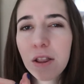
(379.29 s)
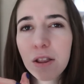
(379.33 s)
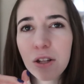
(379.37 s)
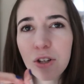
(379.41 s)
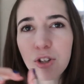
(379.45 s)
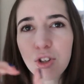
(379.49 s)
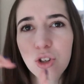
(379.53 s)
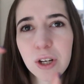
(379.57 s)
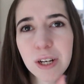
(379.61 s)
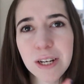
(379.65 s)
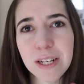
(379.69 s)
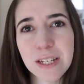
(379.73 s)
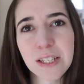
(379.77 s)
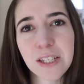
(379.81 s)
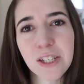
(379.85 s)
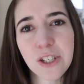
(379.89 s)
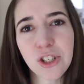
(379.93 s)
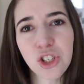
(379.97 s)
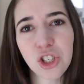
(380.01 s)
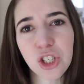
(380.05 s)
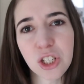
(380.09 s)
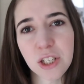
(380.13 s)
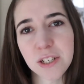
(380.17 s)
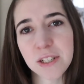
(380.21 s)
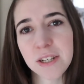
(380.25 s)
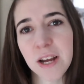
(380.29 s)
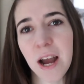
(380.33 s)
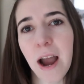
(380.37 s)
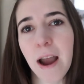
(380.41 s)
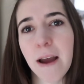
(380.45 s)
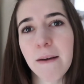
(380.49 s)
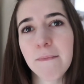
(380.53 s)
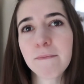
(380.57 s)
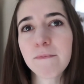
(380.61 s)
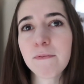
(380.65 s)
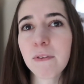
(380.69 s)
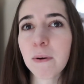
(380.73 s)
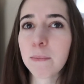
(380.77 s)
the transition
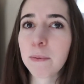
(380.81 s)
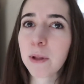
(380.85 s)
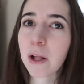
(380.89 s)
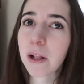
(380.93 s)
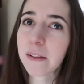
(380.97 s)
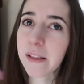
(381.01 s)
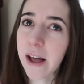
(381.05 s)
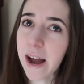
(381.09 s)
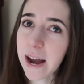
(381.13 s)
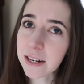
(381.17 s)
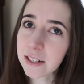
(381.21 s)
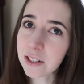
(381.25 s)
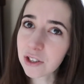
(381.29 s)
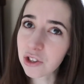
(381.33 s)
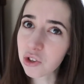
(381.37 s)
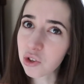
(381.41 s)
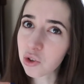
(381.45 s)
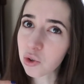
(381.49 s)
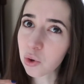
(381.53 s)
time from the last